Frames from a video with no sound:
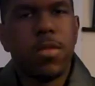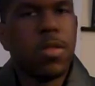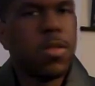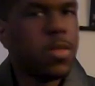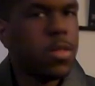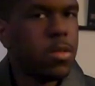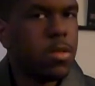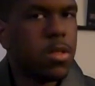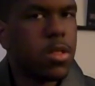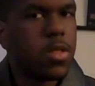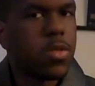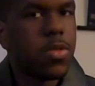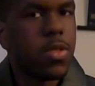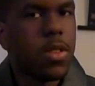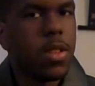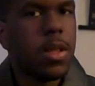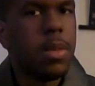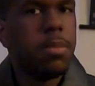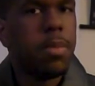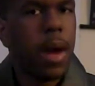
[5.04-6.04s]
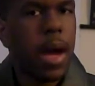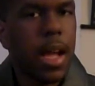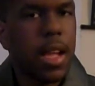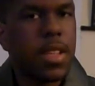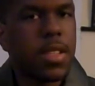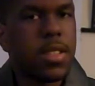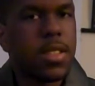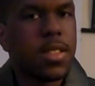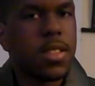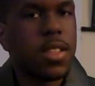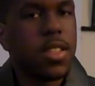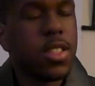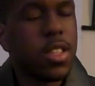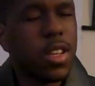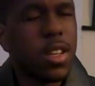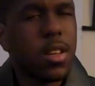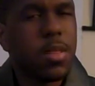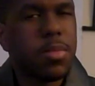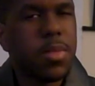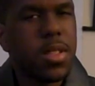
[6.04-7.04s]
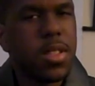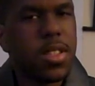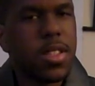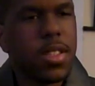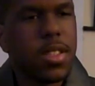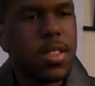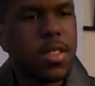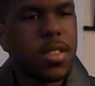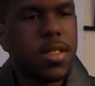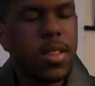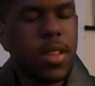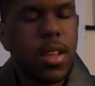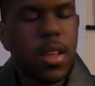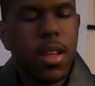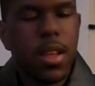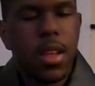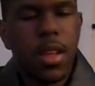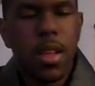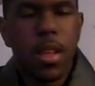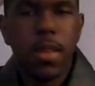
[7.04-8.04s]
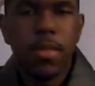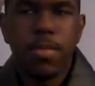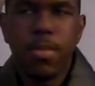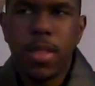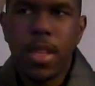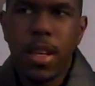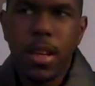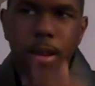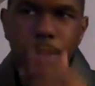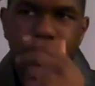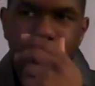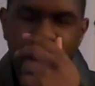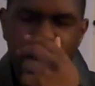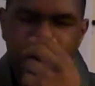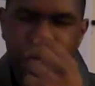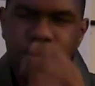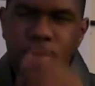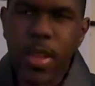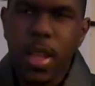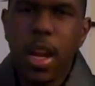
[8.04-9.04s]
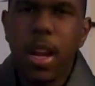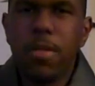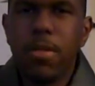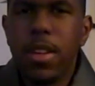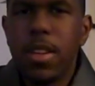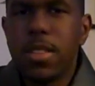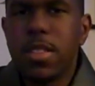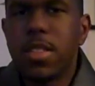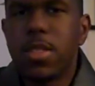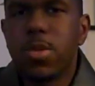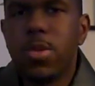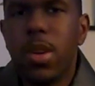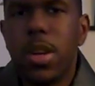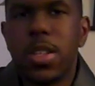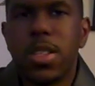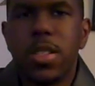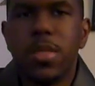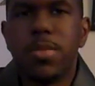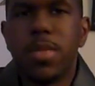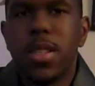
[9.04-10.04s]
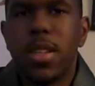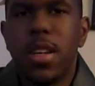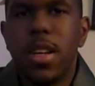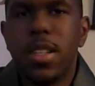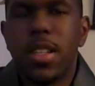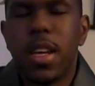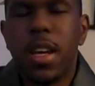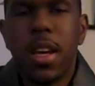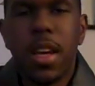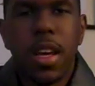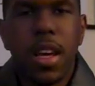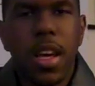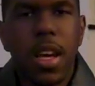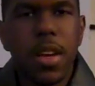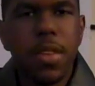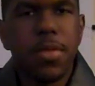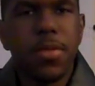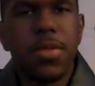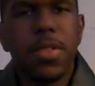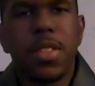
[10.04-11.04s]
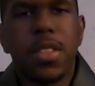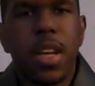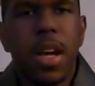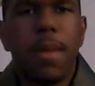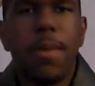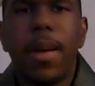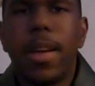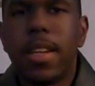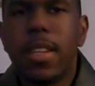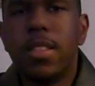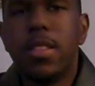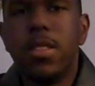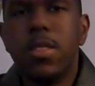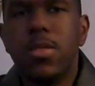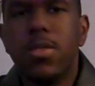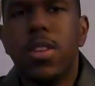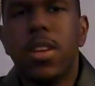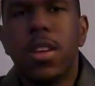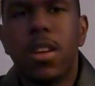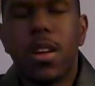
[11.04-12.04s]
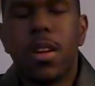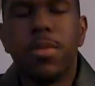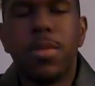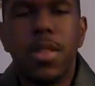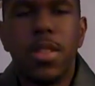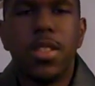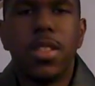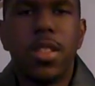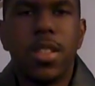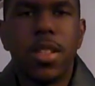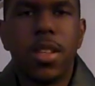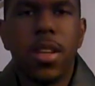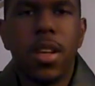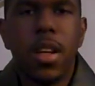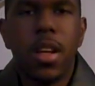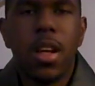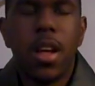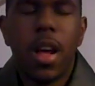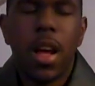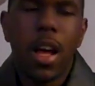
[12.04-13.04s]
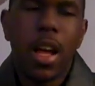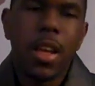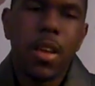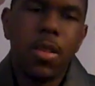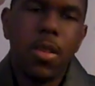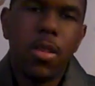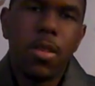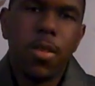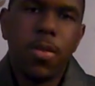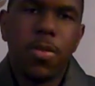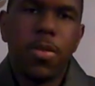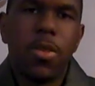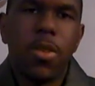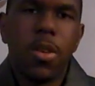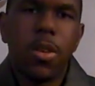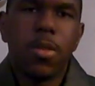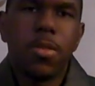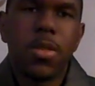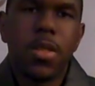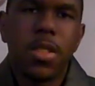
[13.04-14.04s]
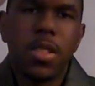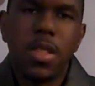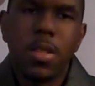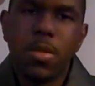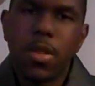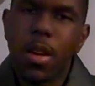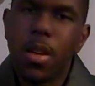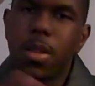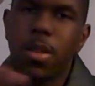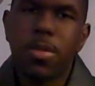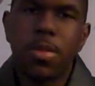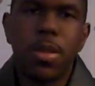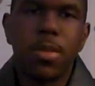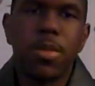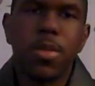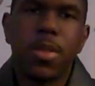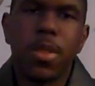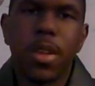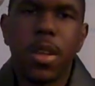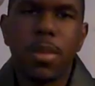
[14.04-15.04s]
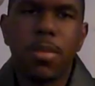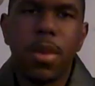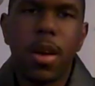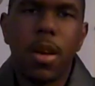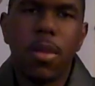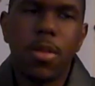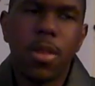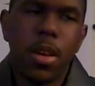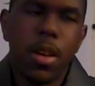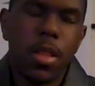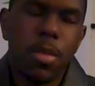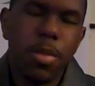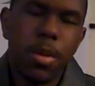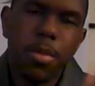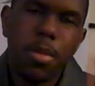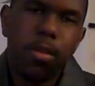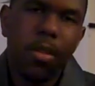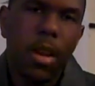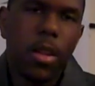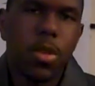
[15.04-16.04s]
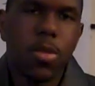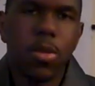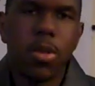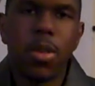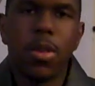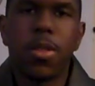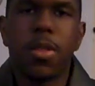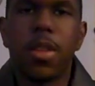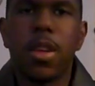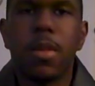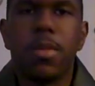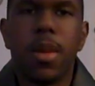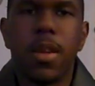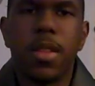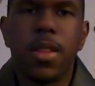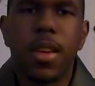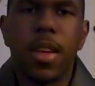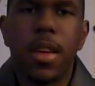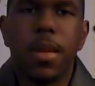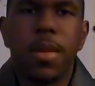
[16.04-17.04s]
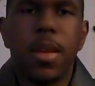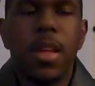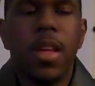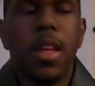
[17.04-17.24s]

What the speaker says: reviewers really biased to JRPGs. Now, I raise this question because every time I get a new JRPG, I go on the forums to see what other people think about, what other people around the world think about the game.